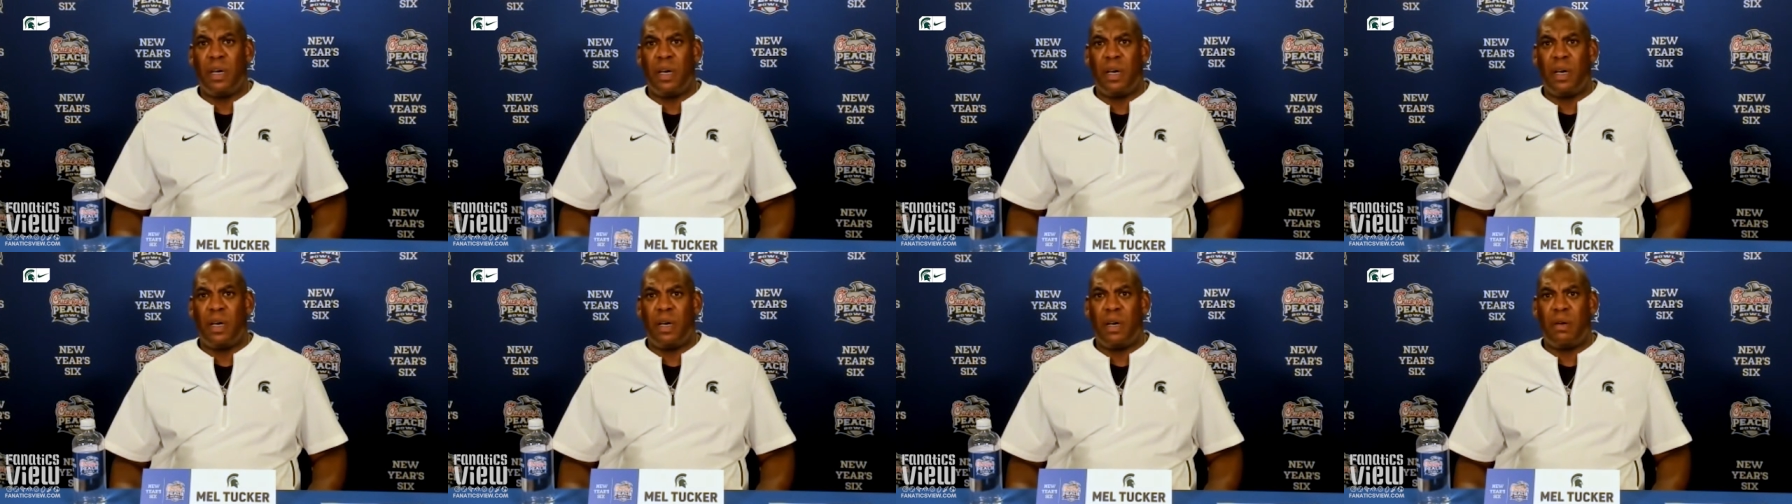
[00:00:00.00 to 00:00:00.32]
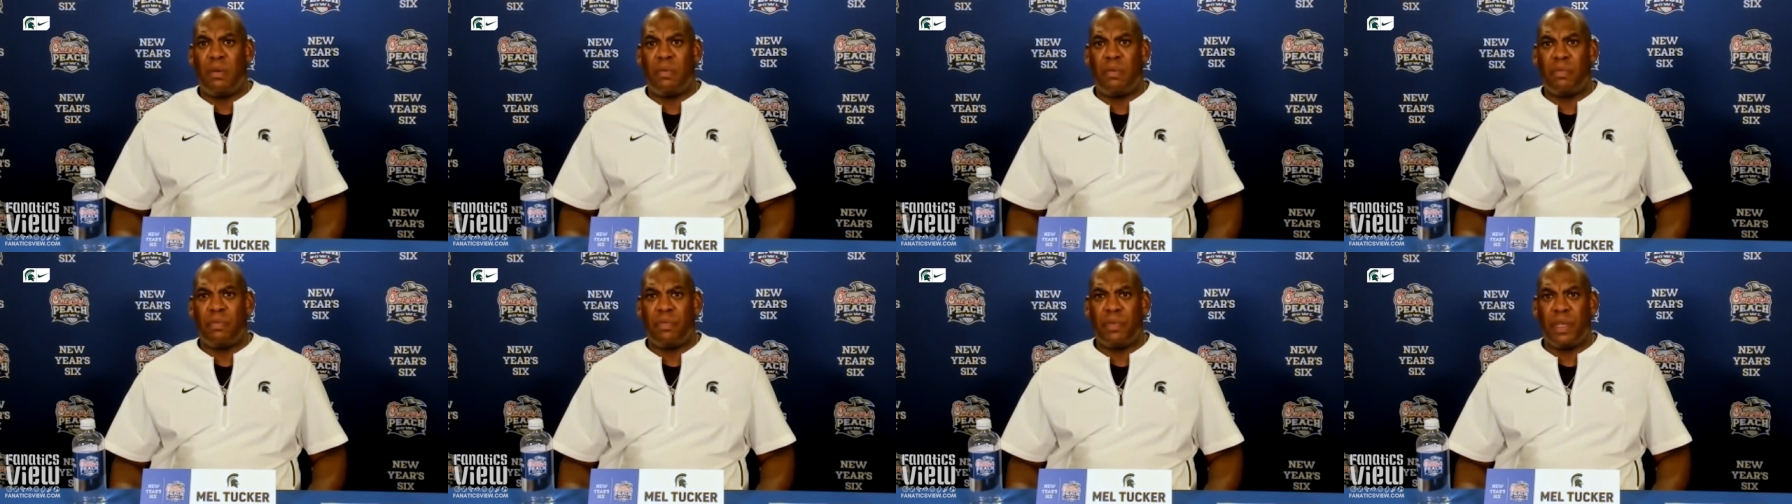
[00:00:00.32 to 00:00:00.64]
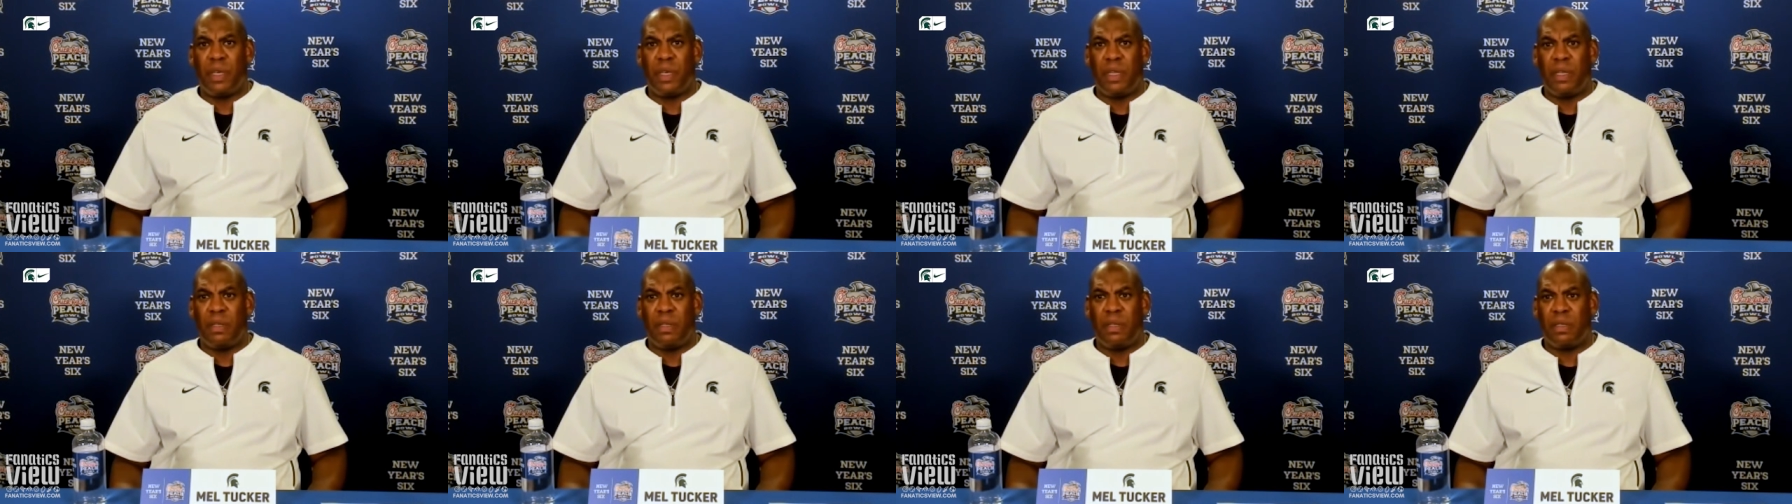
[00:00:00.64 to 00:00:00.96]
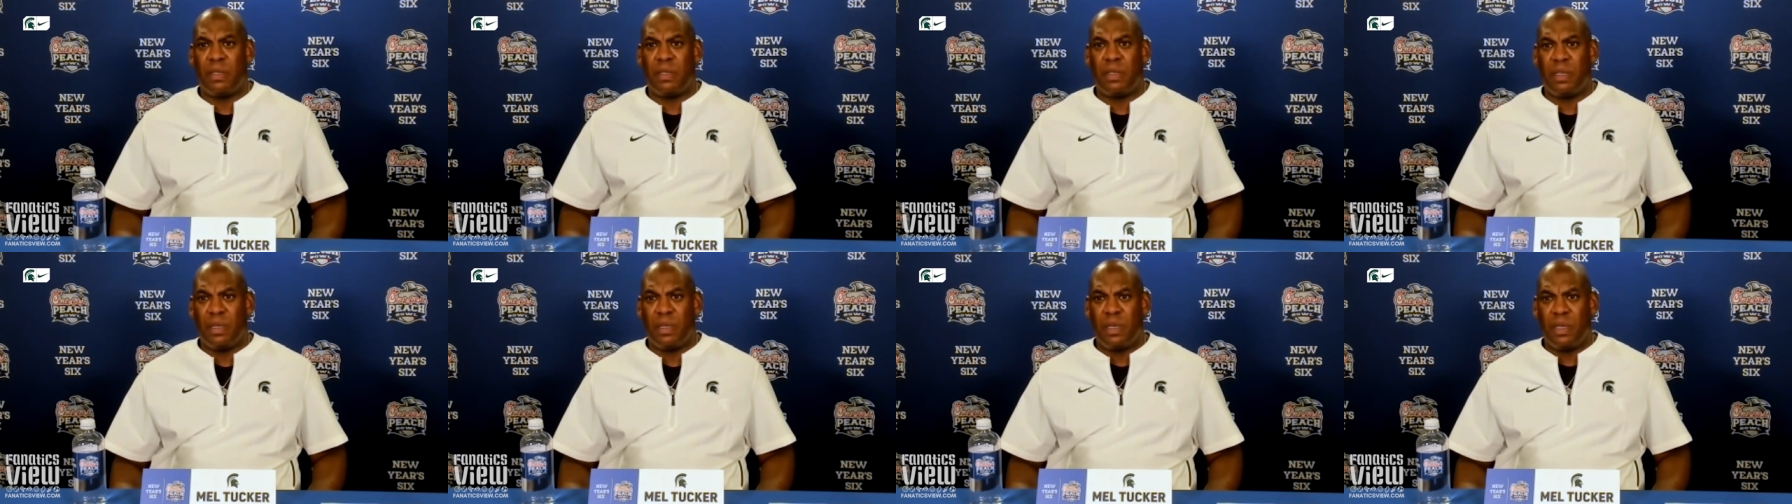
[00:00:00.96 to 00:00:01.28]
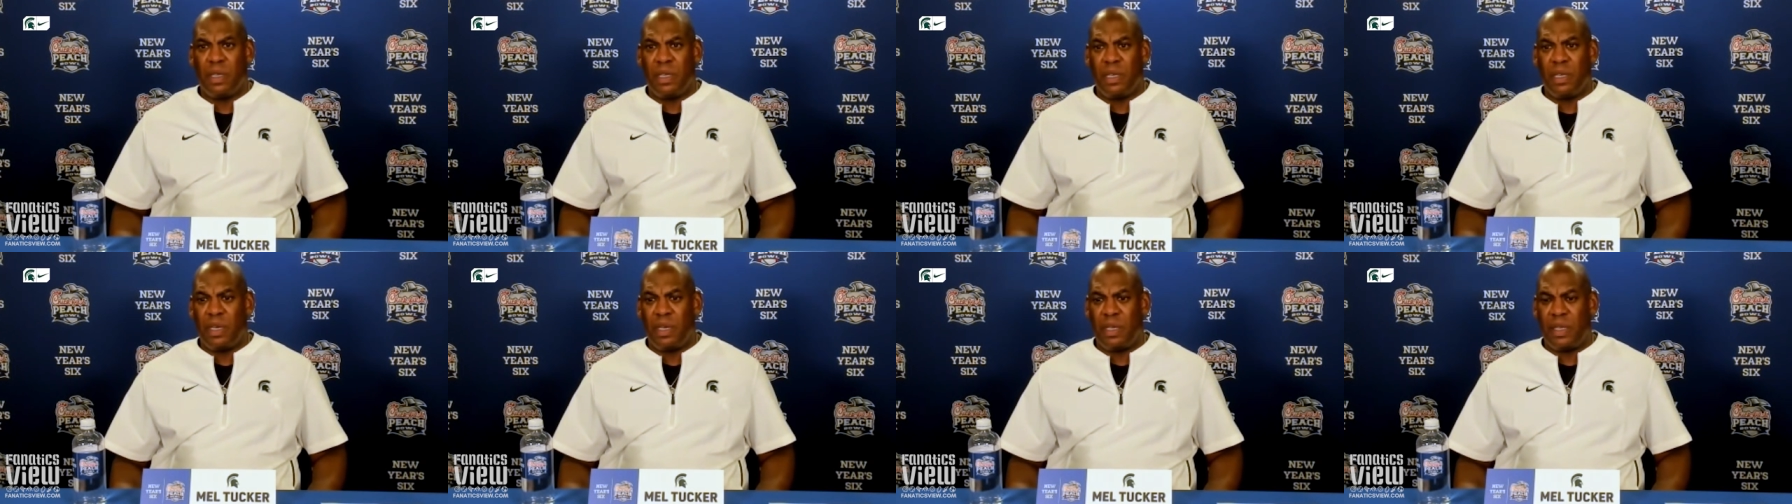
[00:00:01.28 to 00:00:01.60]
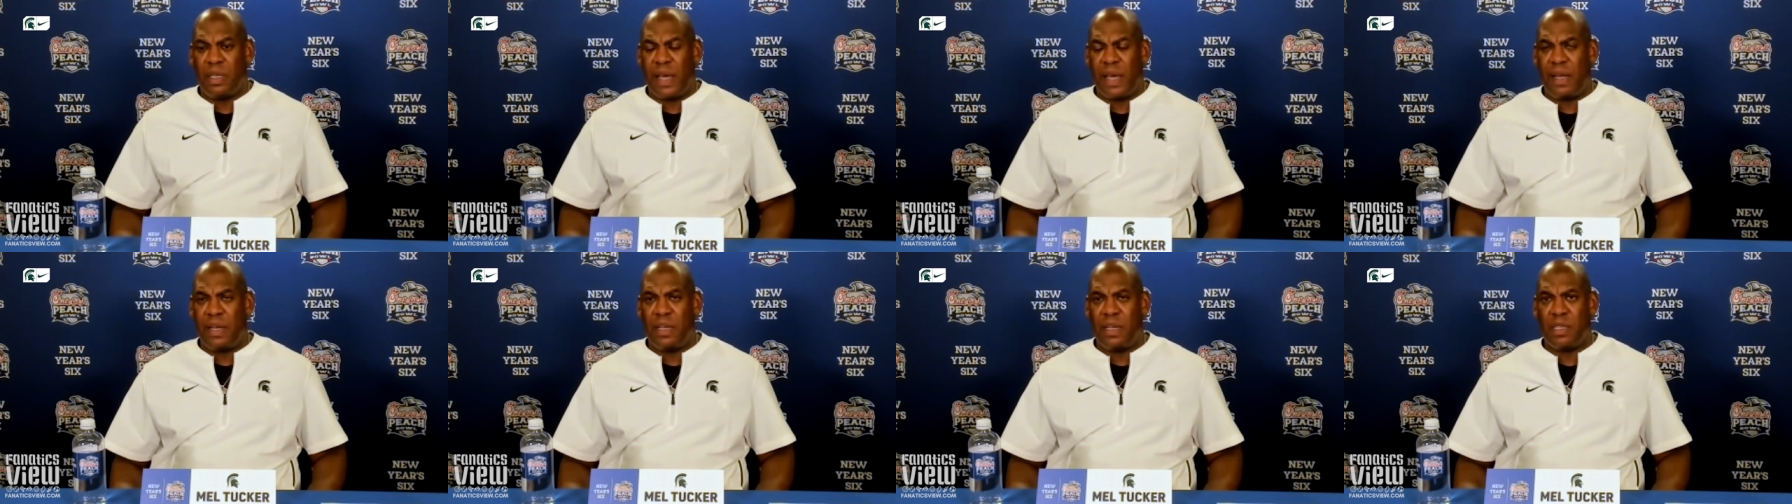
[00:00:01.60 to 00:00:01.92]
um, and
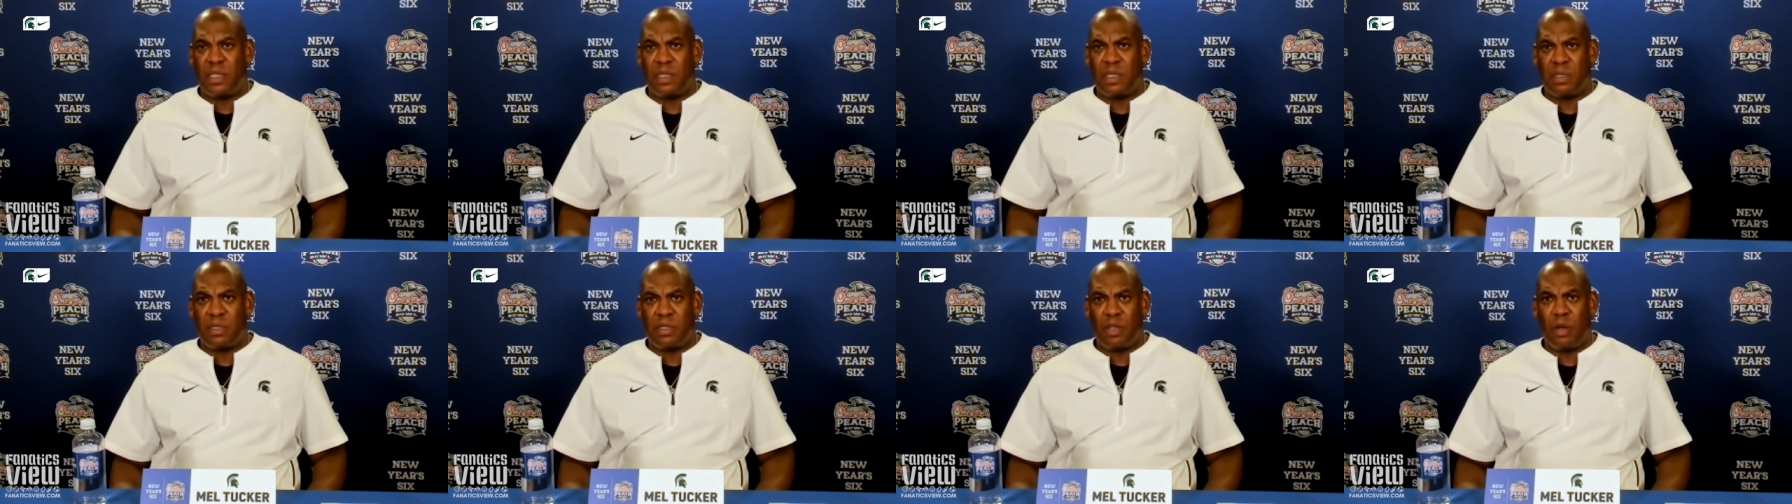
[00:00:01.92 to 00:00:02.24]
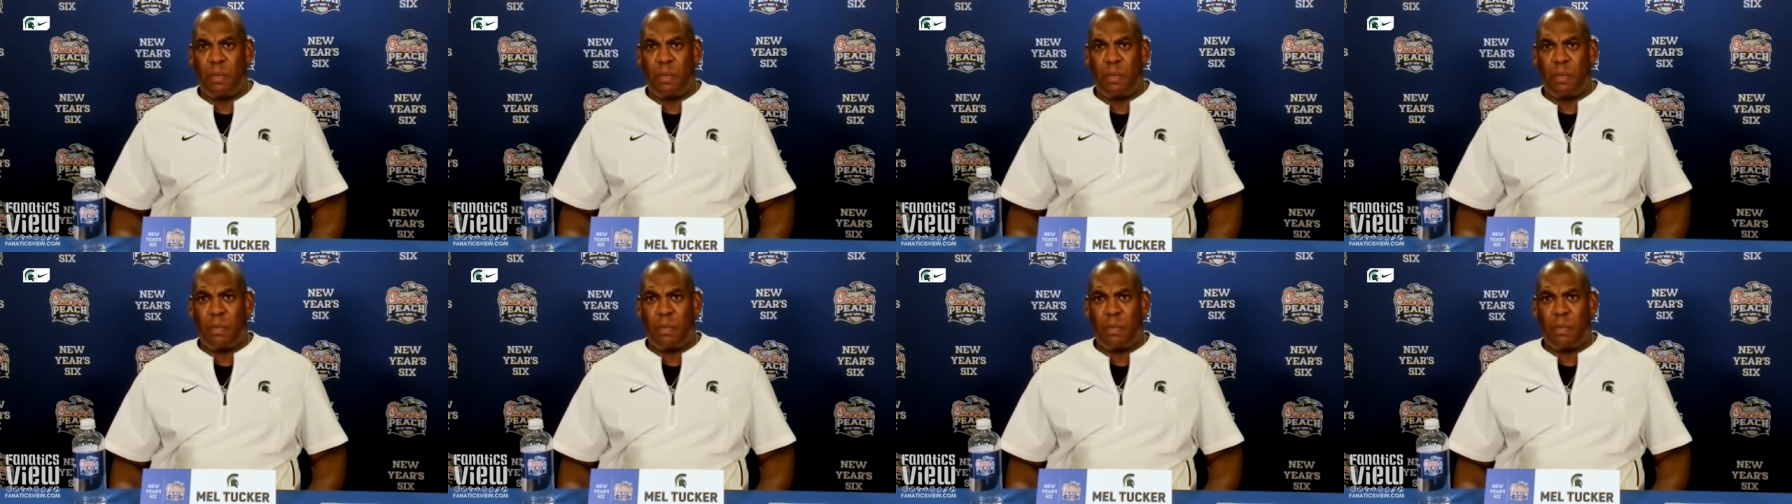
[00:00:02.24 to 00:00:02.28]
and that is you